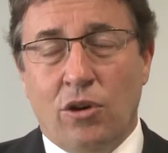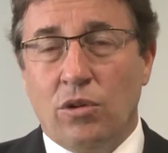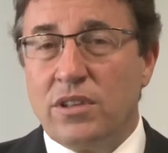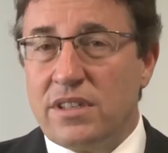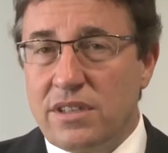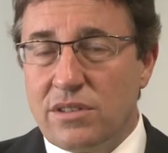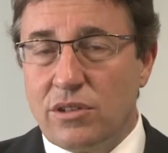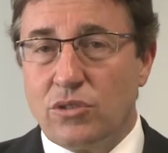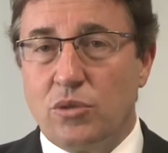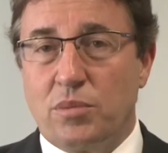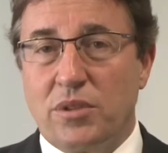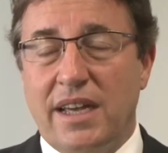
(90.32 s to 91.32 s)
All this is not
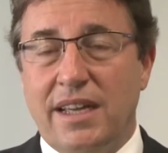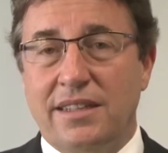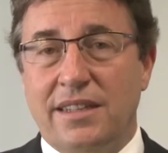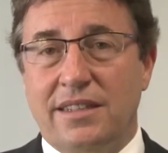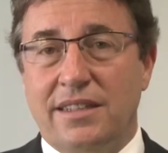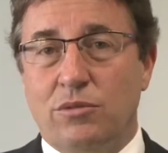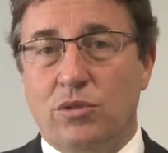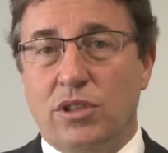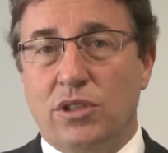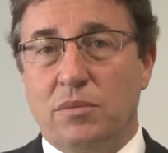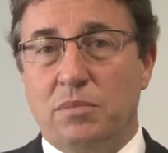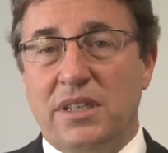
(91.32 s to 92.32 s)
to pretend that there will
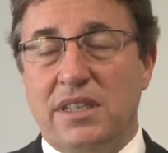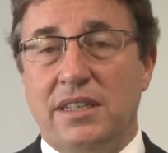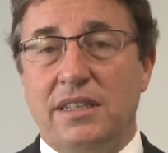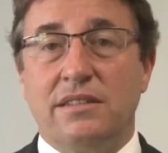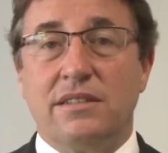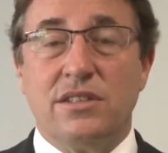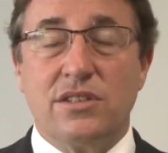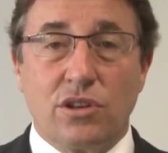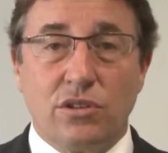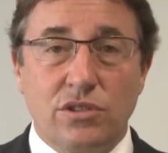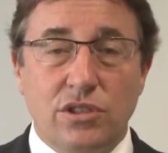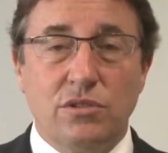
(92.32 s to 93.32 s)
not be
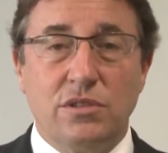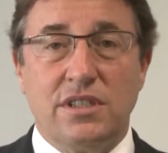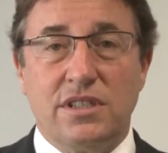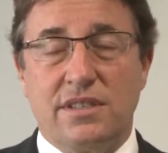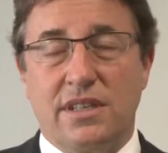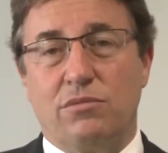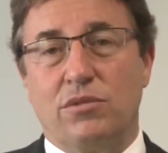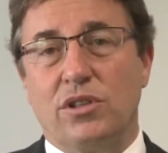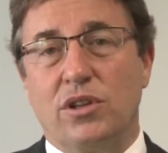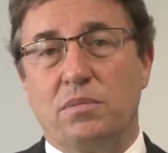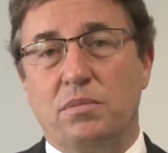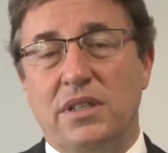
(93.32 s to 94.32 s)
discontinuities, that there will
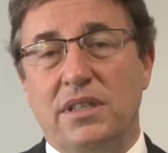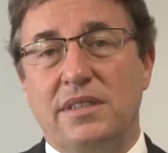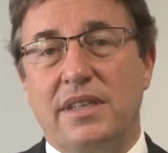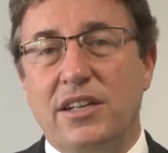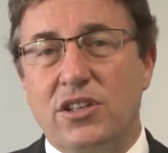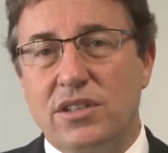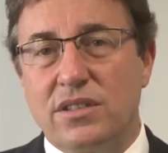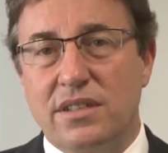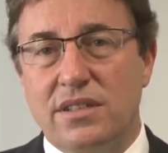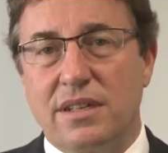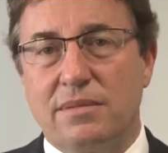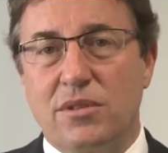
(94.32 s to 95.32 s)
not be tensions
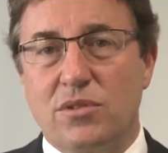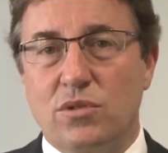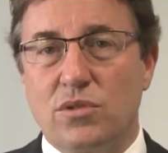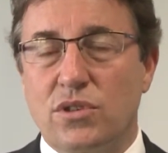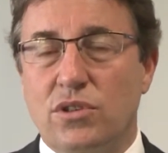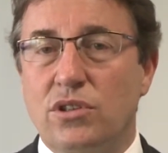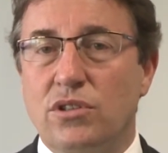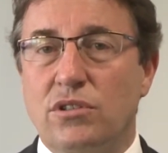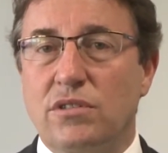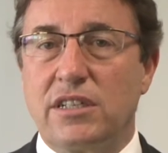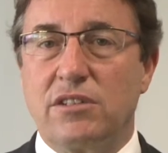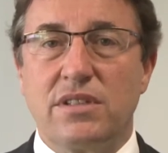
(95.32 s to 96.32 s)
and sometimes also
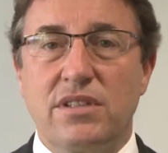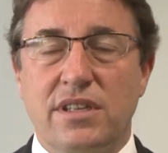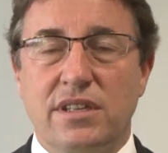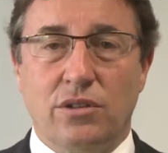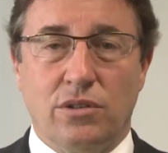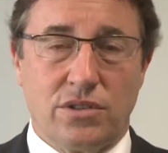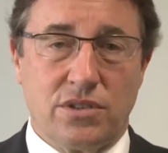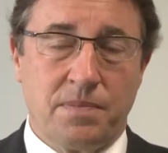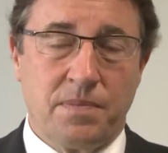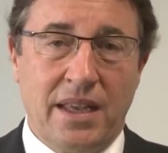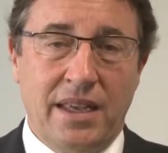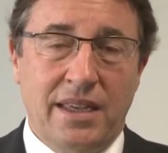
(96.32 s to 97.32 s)
contradictory signals.
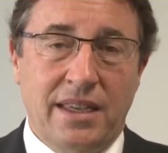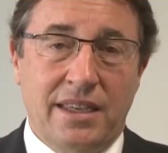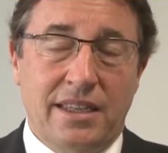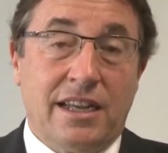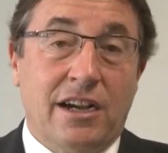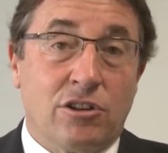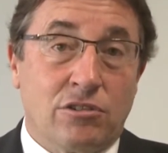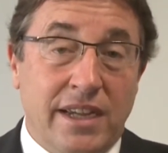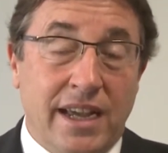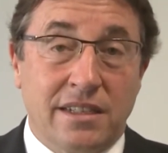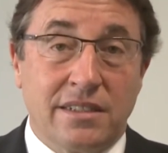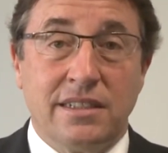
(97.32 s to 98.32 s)
In our
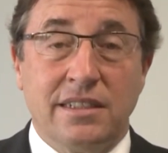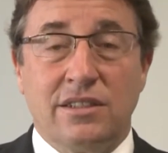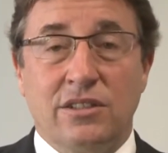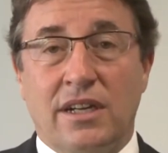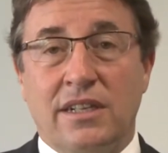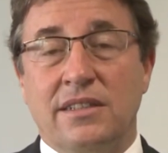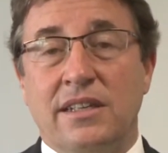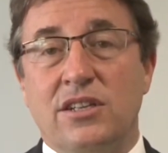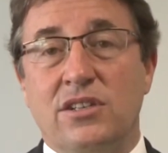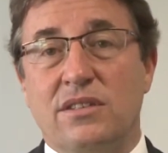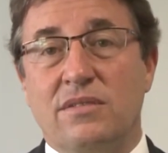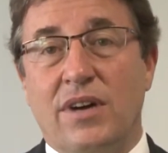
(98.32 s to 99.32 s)
reality in the United
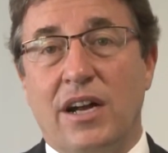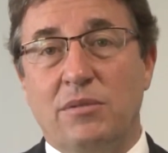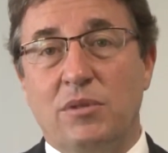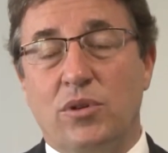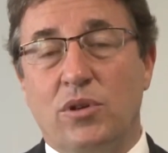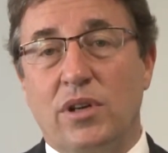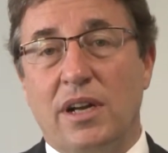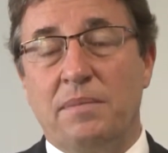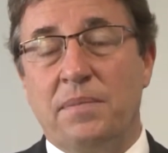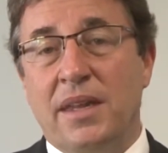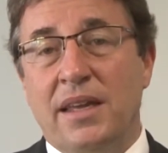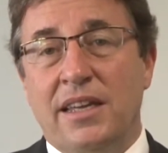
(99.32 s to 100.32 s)
Nations Environment
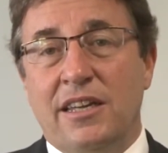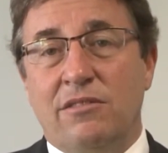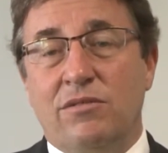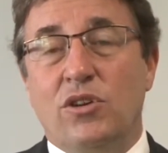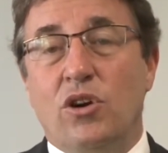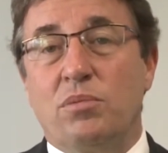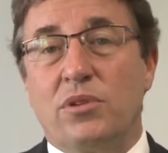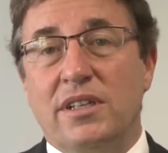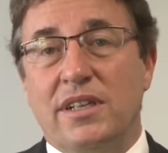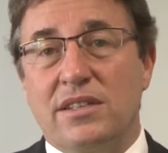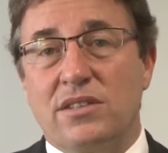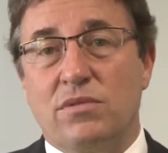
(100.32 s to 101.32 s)
Programme, we
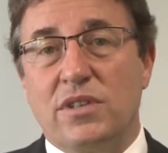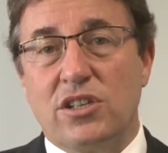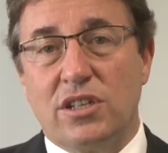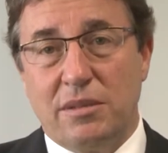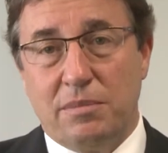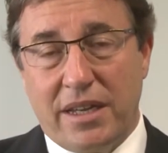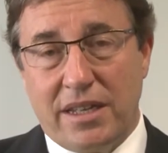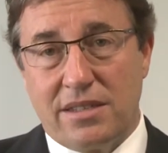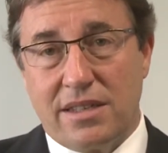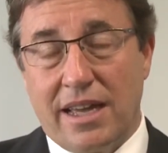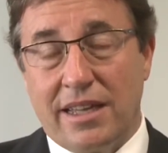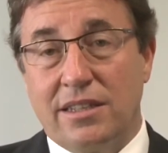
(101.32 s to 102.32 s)
operate as a regionally
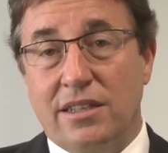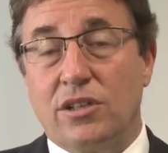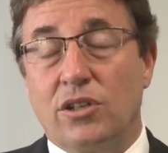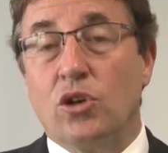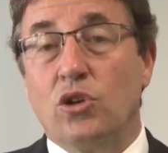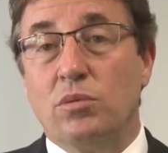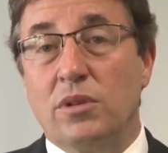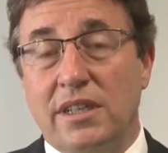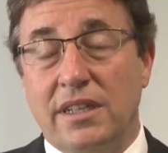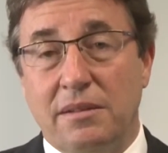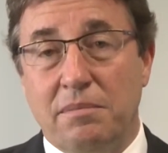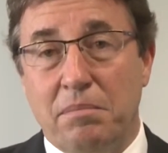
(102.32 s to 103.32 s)
based and
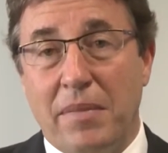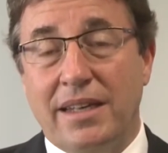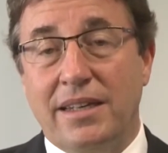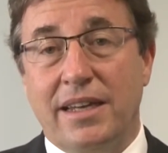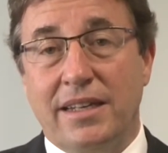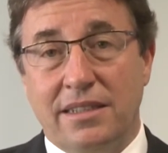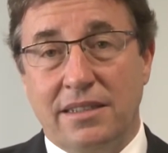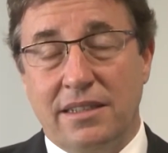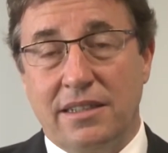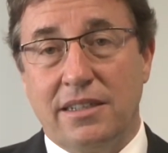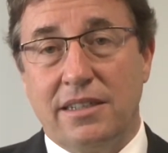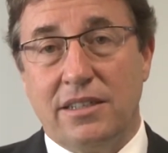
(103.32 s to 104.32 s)
globally mandated
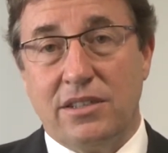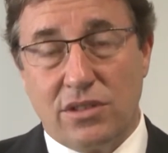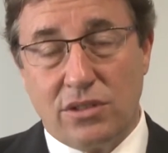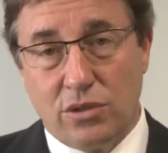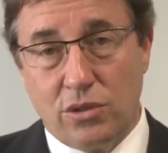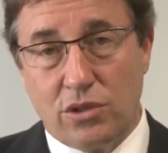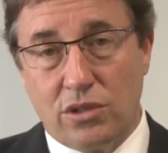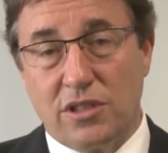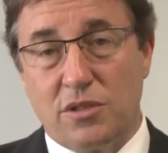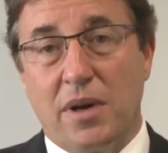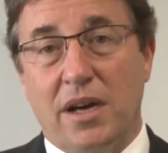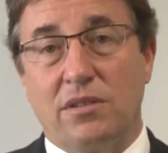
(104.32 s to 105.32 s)
institution
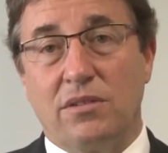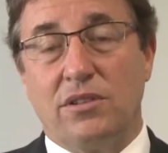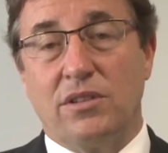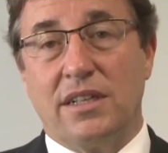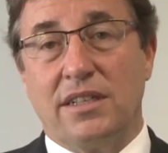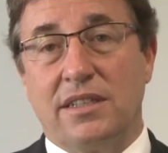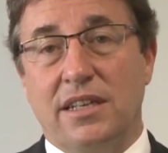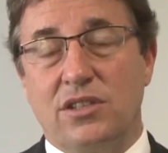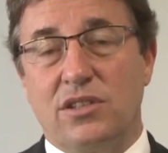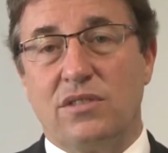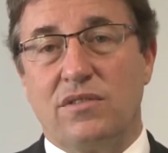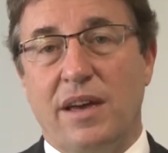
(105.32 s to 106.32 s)
as part of the United
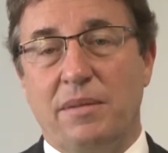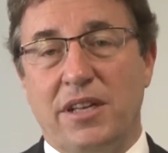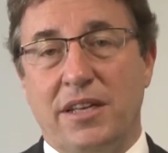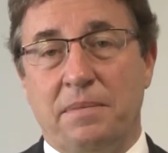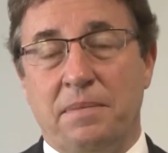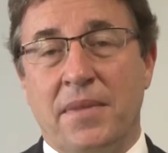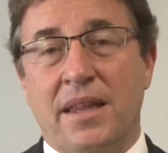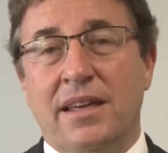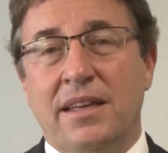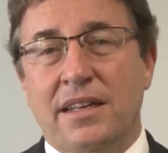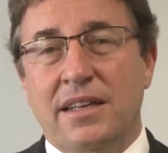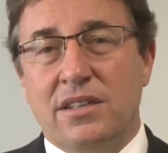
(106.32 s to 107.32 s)
Nations family.
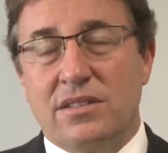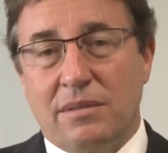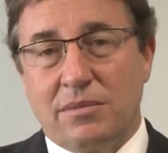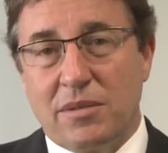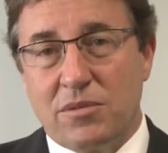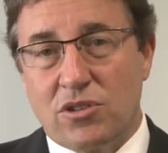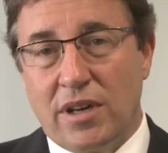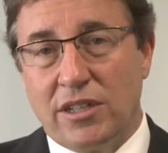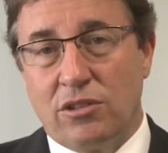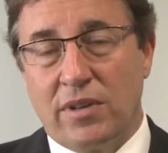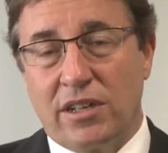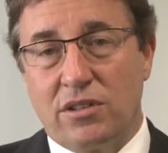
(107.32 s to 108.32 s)
Sometimes trying
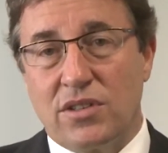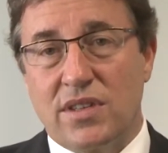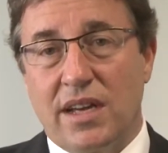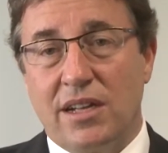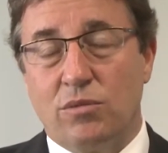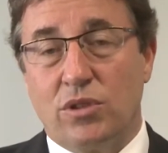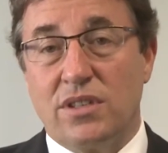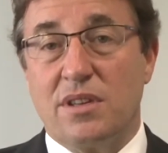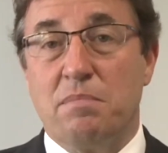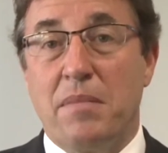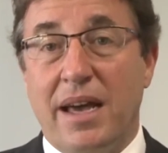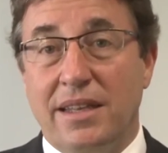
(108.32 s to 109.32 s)
to reconcile what is a
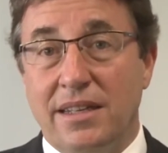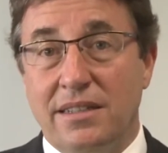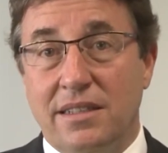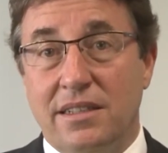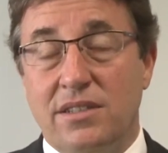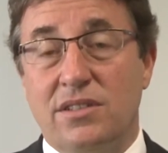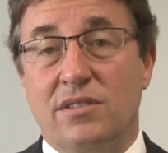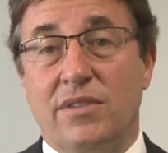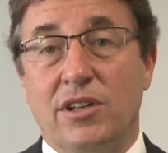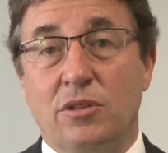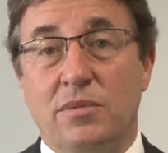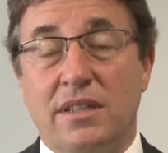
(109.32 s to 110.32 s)
mandate that is
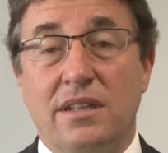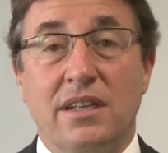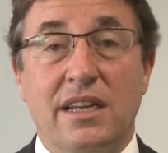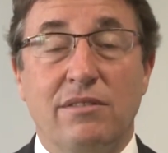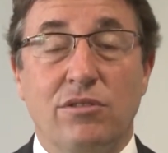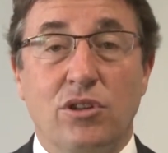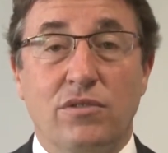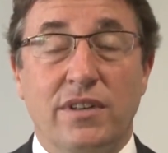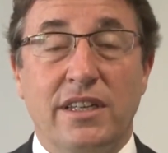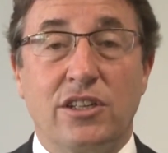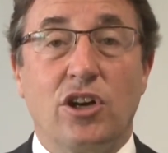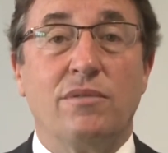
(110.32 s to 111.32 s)
developed at the level of
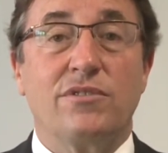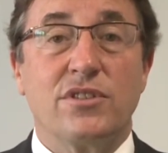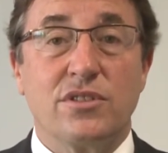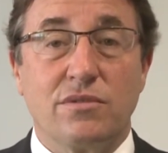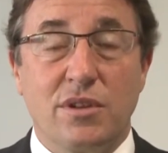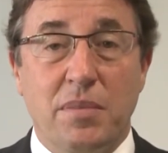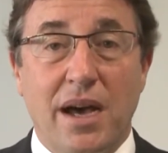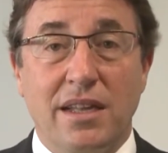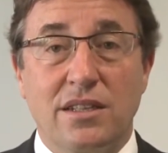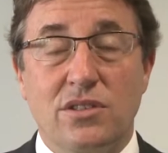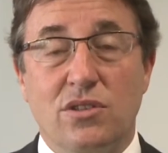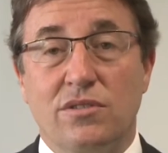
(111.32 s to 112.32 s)
a conference of the
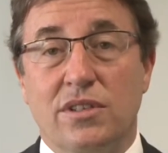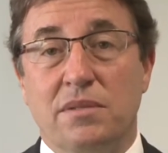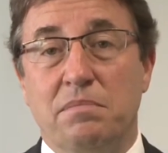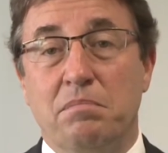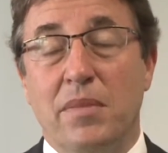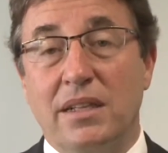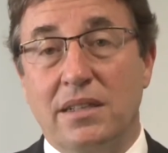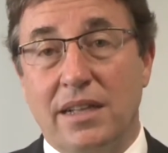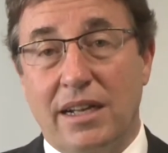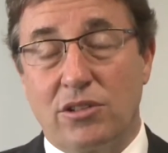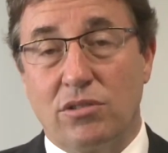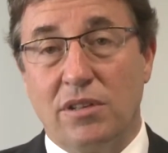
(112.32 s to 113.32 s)
parties of a
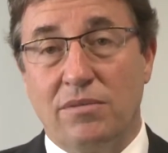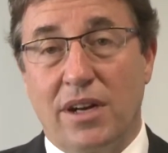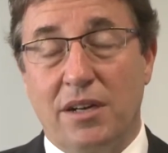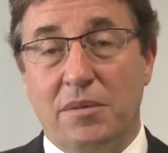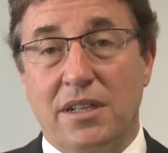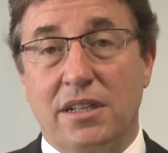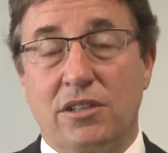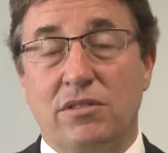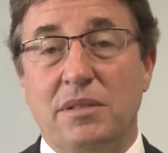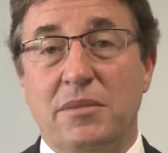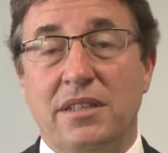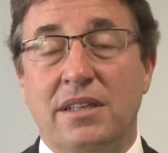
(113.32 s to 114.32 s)
multilateral environmental
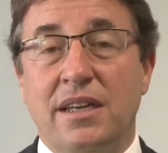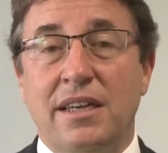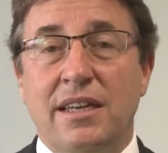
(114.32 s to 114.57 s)
agreement